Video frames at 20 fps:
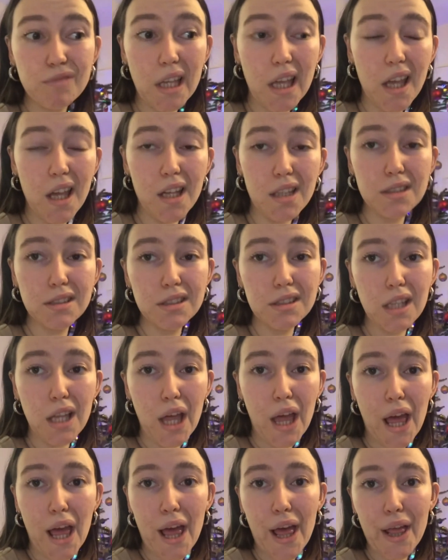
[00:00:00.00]
Yeah.
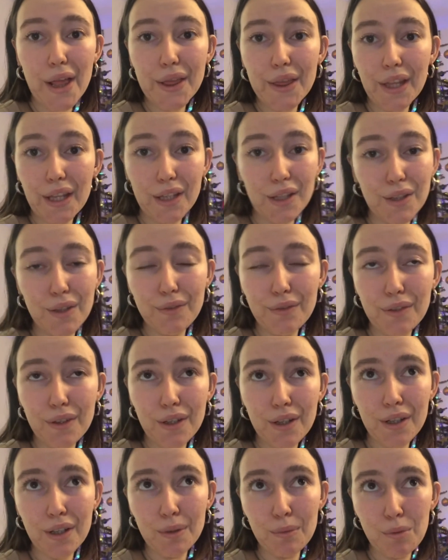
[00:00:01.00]
Thank you
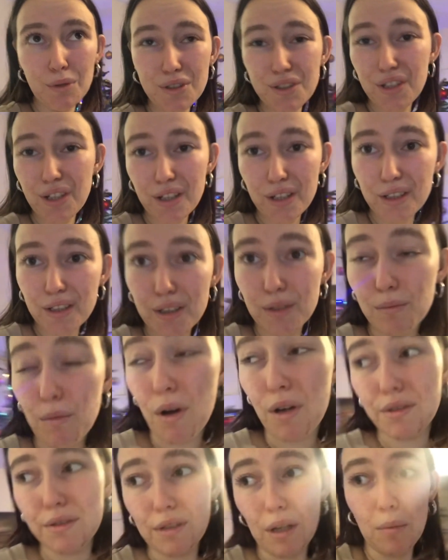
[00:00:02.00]
for watching
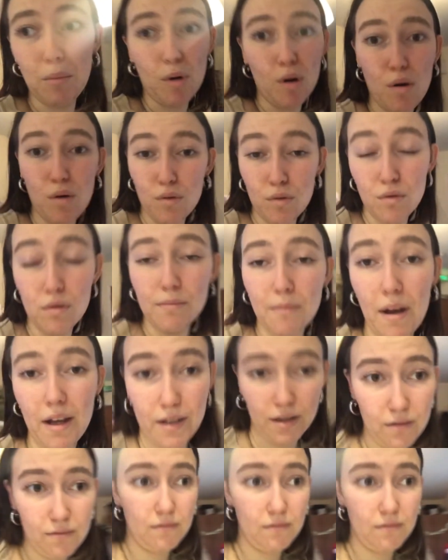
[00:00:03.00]
whilst I bought all my